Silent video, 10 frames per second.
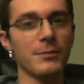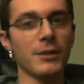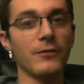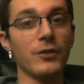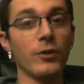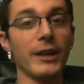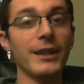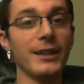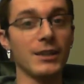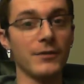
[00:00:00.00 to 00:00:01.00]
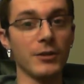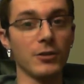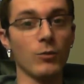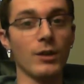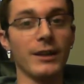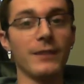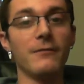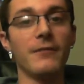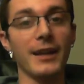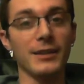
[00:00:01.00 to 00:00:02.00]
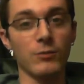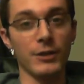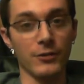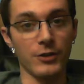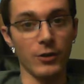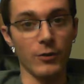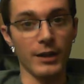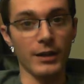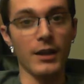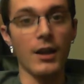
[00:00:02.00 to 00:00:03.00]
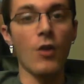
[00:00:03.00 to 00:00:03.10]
but if you're in this field and want to advance what you're doing,